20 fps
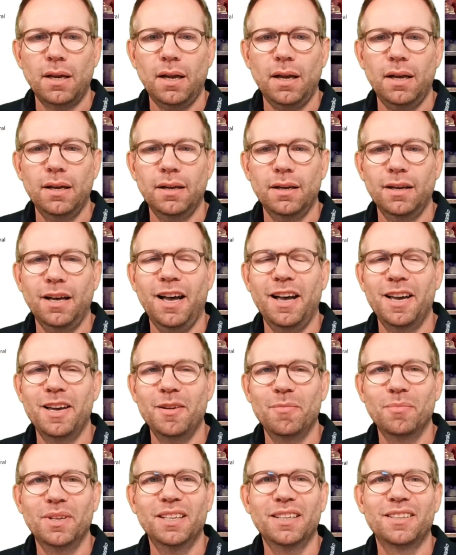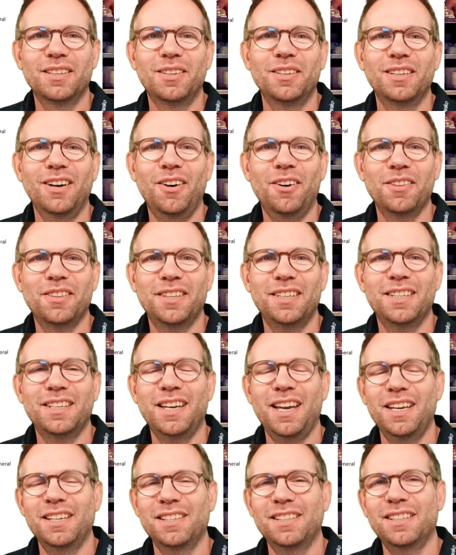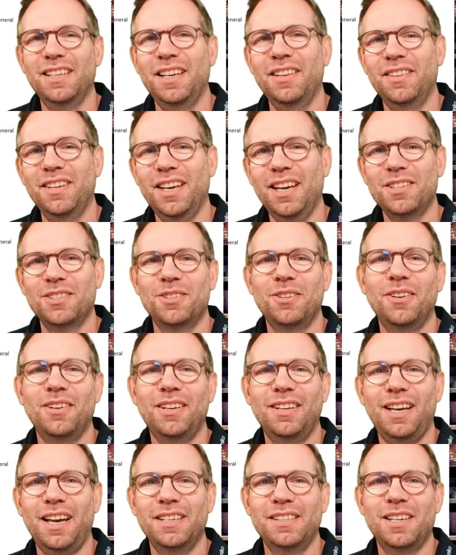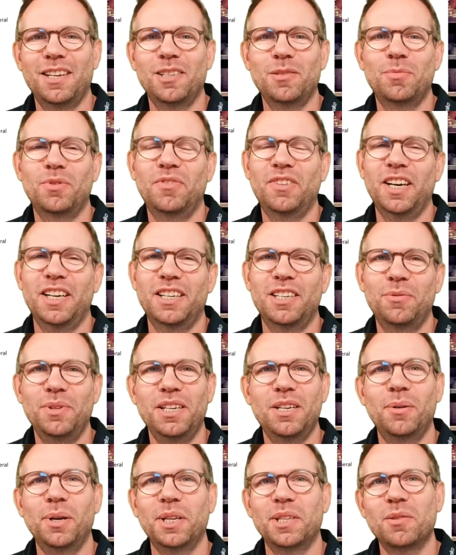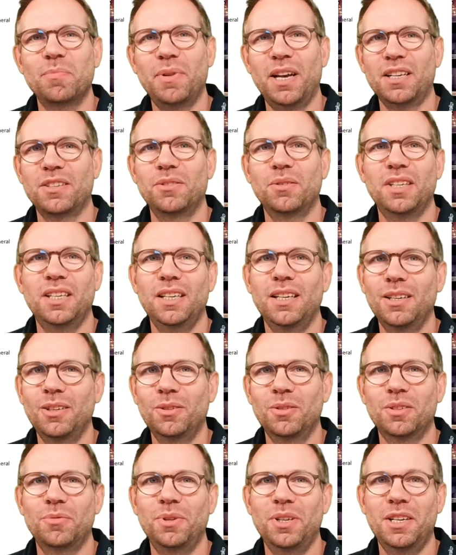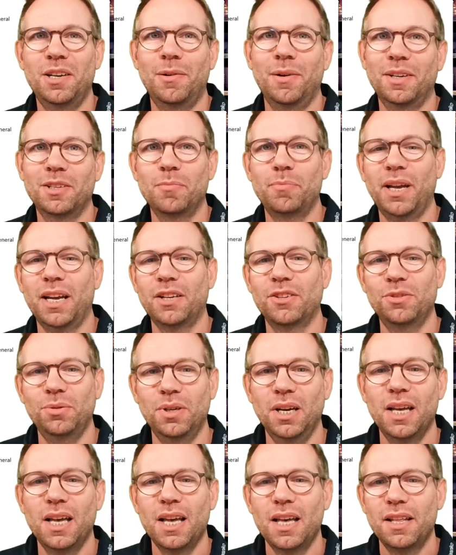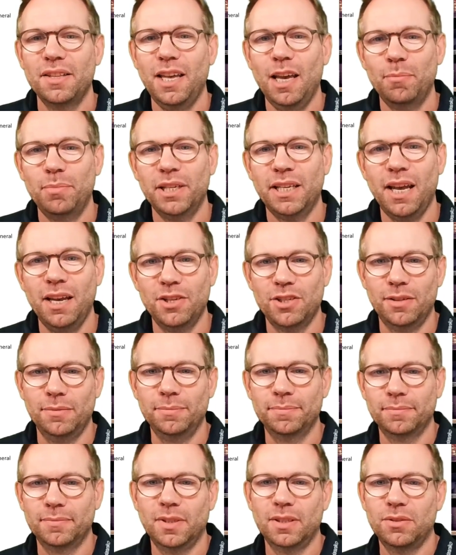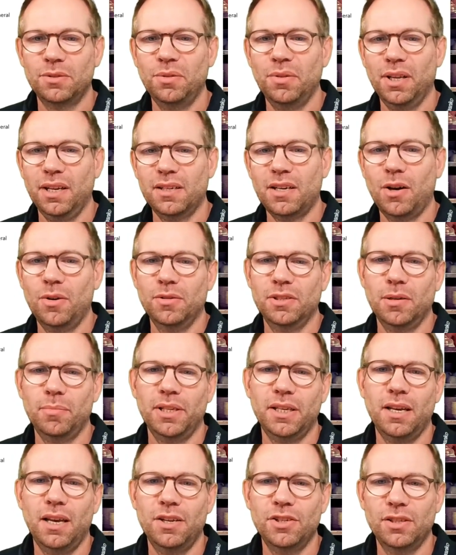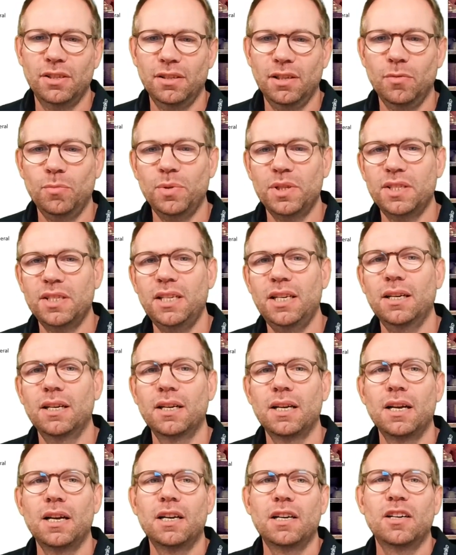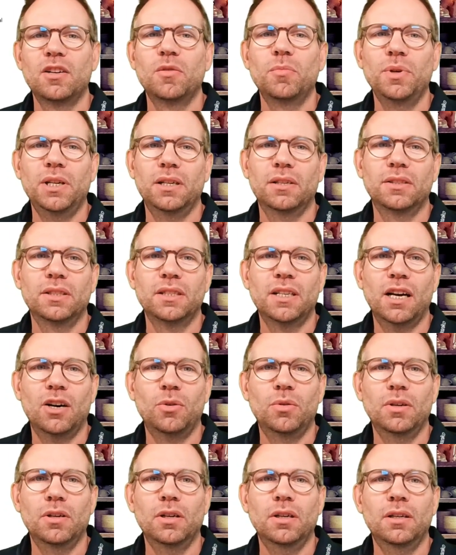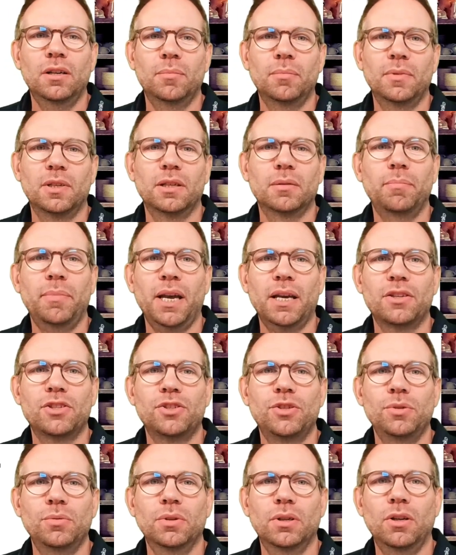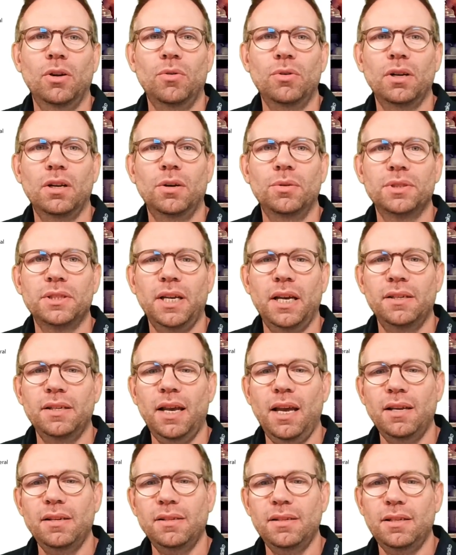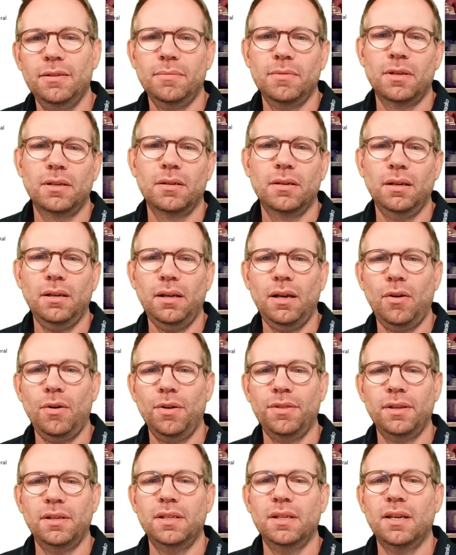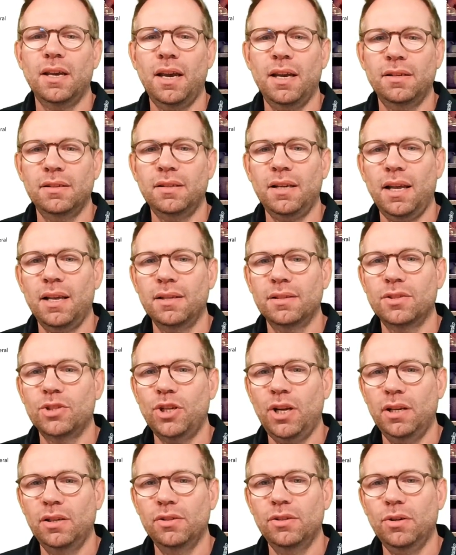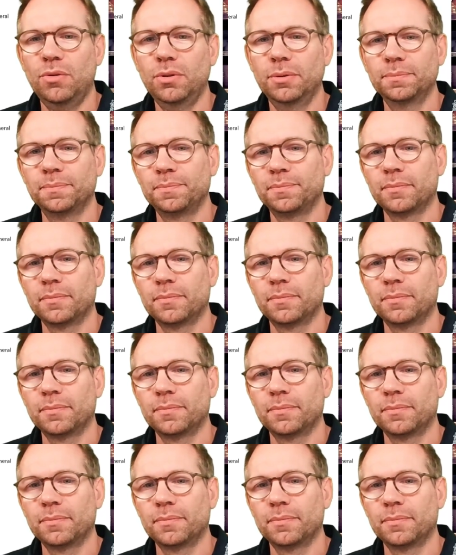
I'm authenticated in the external identity provider, redirected back to Keycloak, redirected back to the application, to the account application. And we see we are now back to localhost 8080, authenticated as Jane Doe